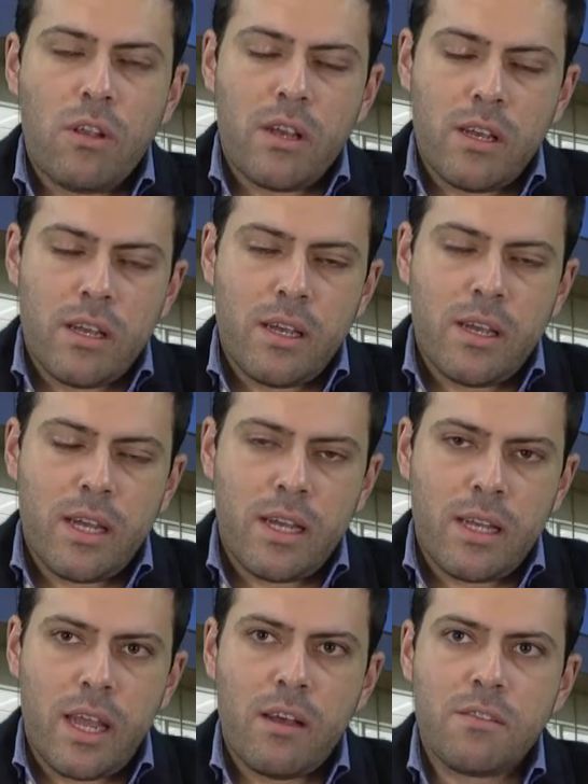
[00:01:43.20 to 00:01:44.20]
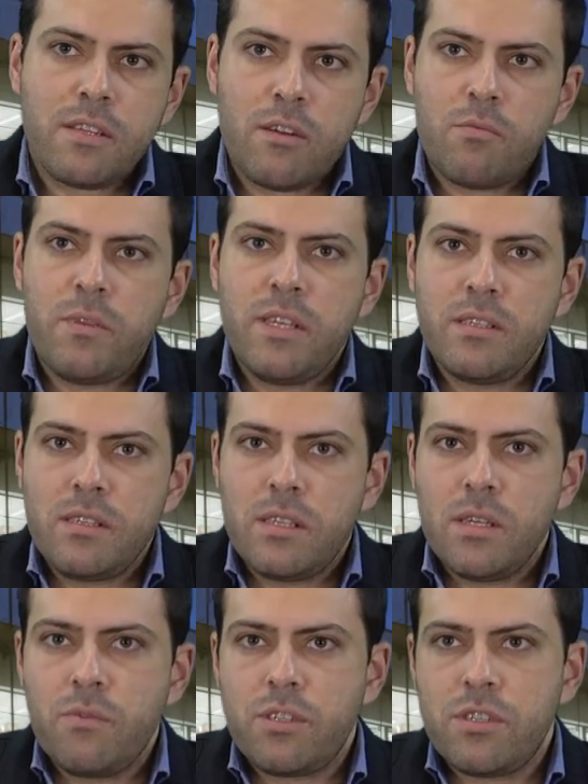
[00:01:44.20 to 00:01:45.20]
unhealthy
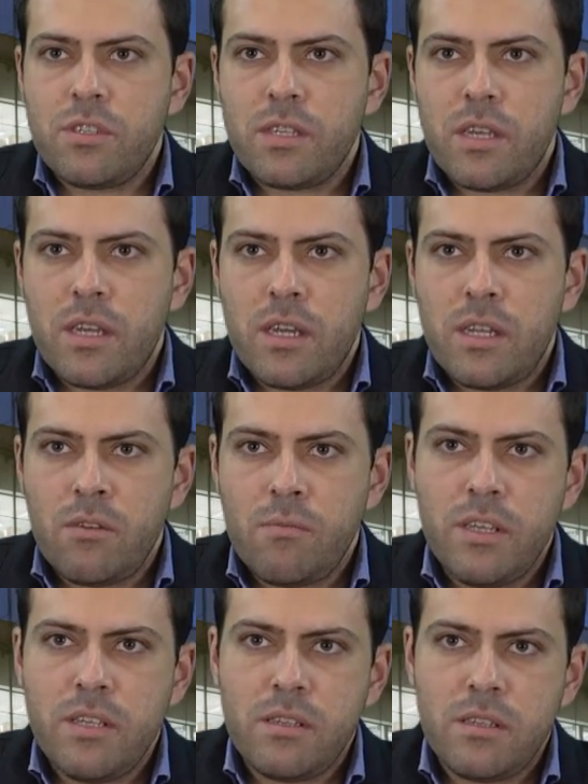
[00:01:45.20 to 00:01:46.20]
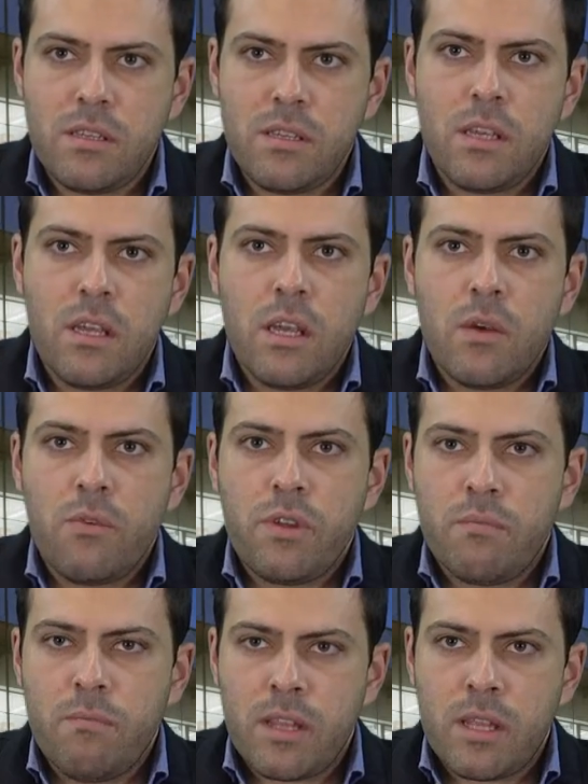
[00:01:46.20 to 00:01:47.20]
obesity, which is an obesity
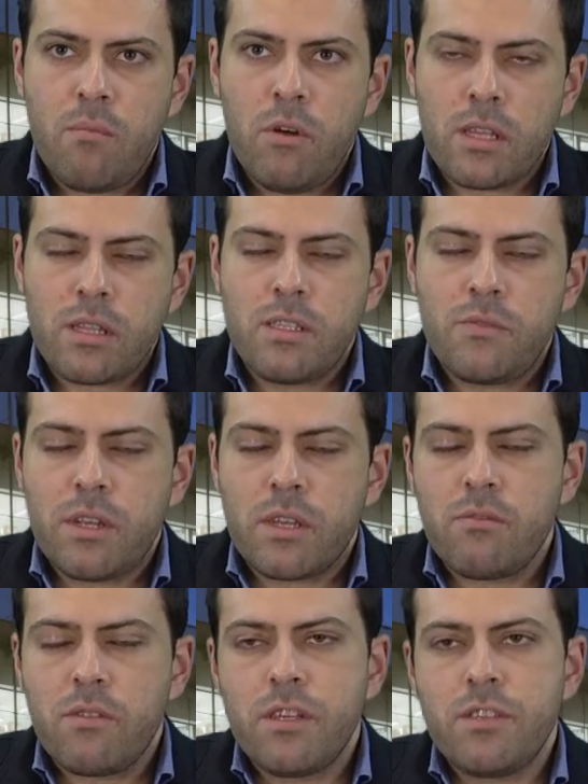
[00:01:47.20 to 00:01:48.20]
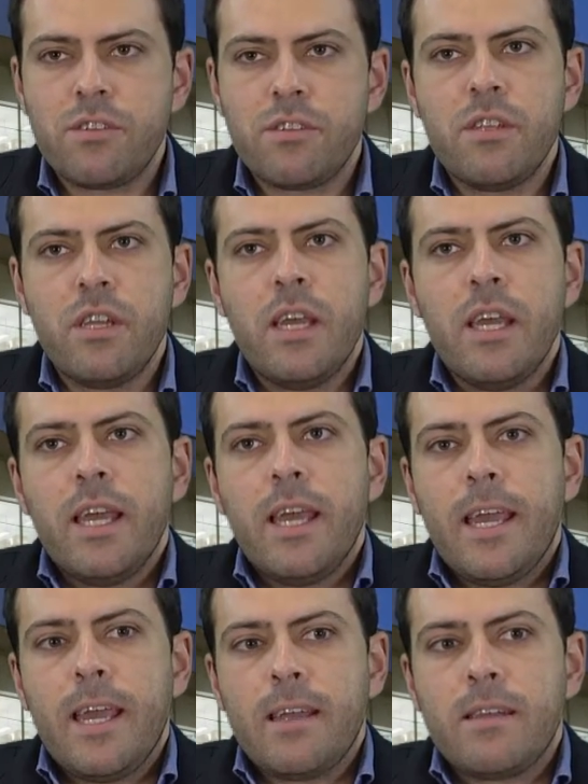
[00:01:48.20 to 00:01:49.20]
with metabolic dysregulation.
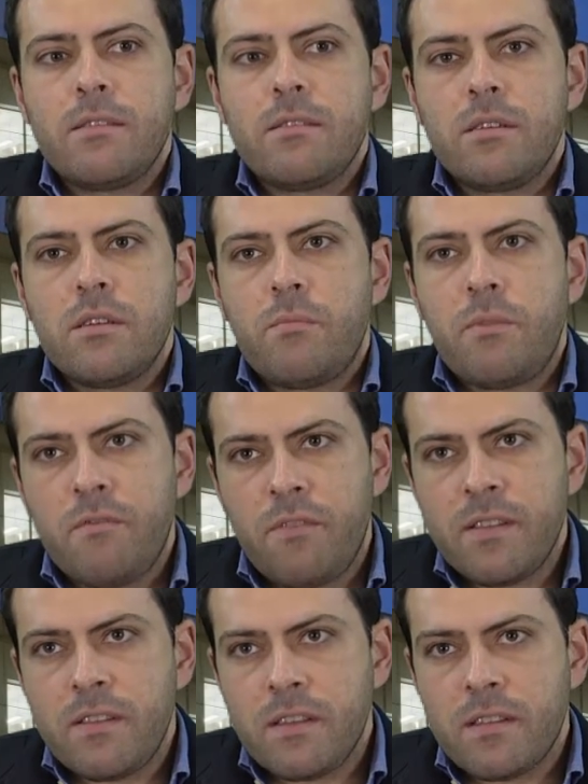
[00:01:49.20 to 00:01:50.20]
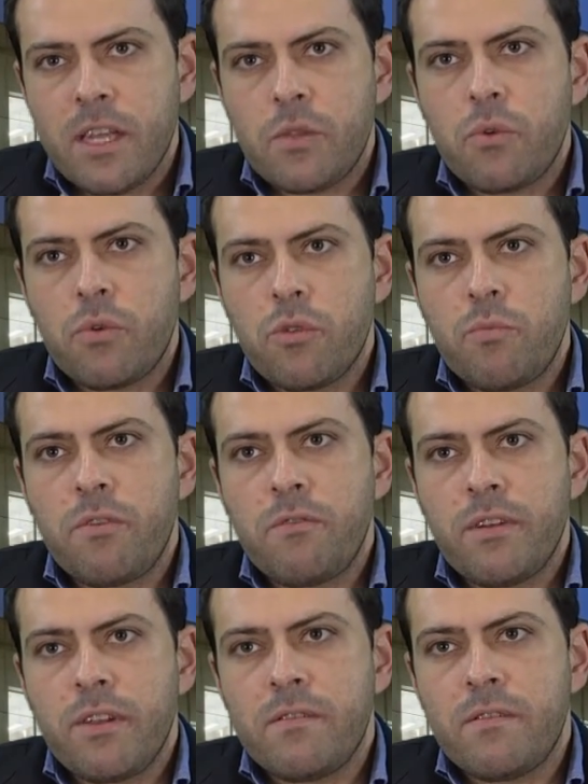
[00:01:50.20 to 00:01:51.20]
And preventing that, we could
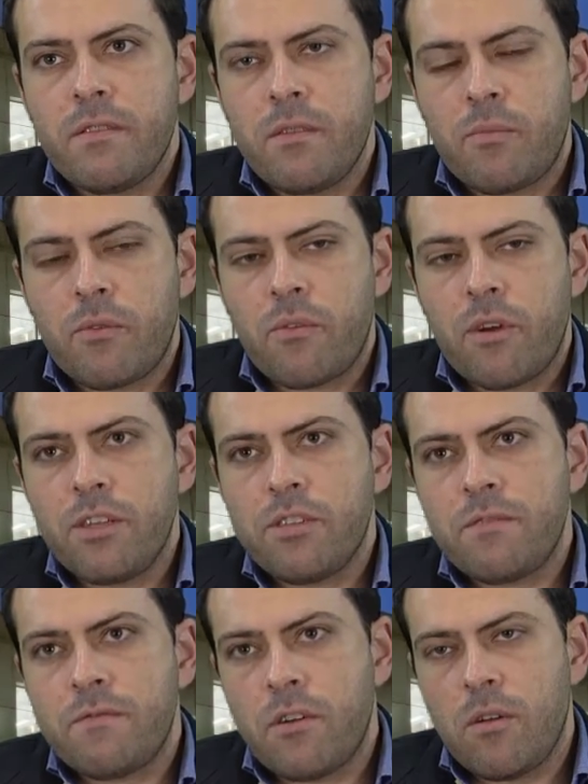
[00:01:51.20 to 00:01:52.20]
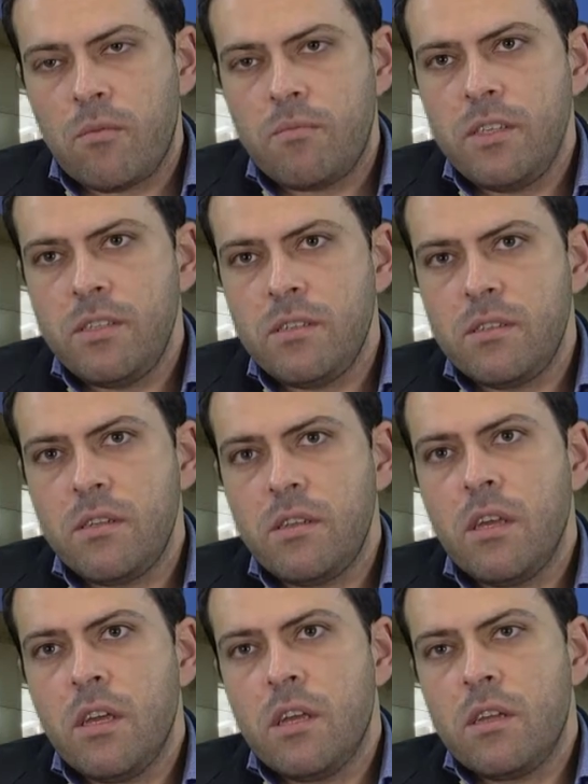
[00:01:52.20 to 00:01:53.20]
prevent the progression from
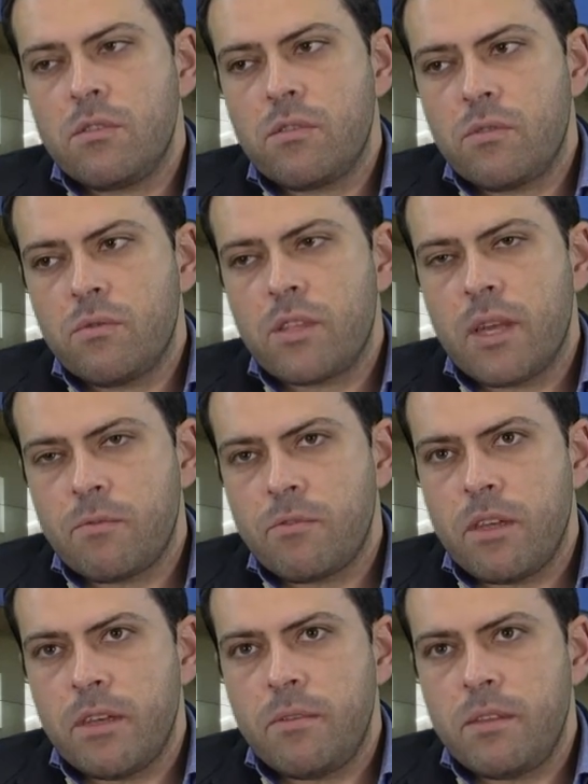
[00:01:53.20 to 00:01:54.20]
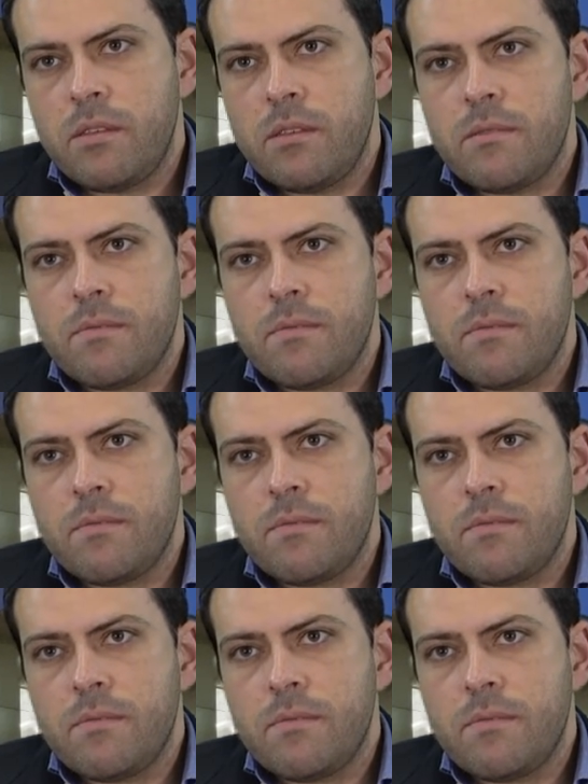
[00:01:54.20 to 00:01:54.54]
obesity to type 2 diabetes.